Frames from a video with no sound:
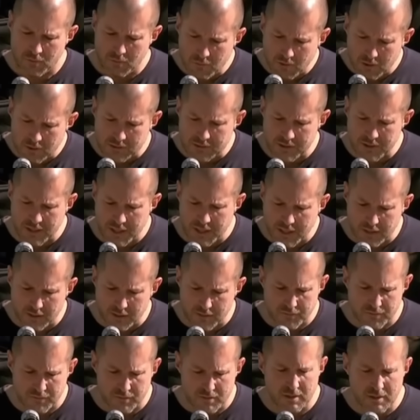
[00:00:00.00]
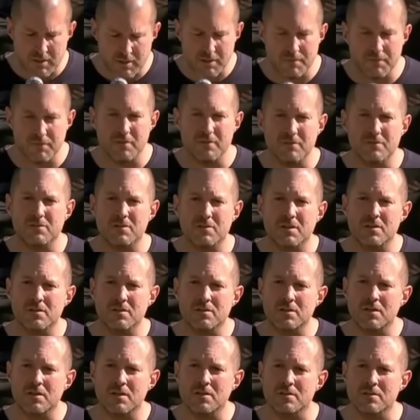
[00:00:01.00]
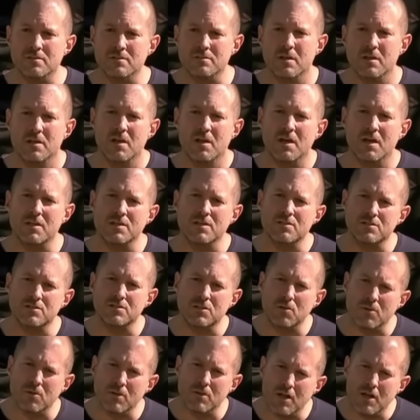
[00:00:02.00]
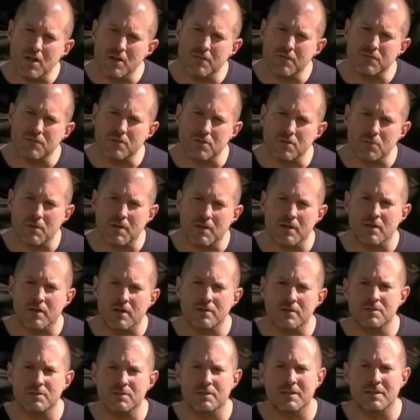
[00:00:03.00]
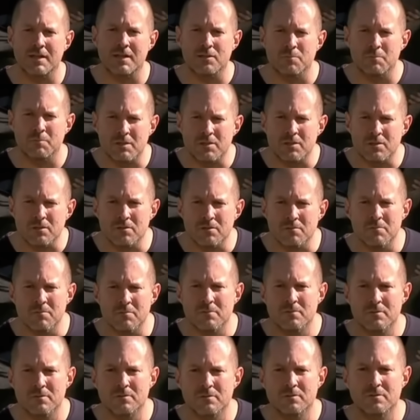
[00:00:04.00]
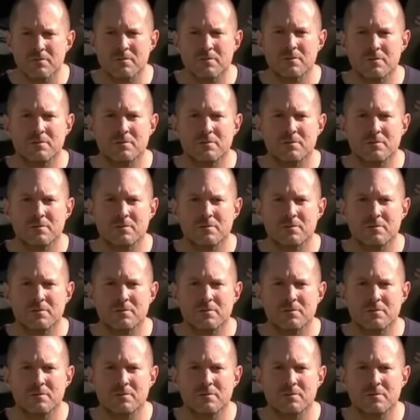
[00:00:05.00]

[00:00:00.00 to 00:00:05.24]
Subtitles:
We worked together for nearly 15 years, and he still laughed at the way I said aluminium.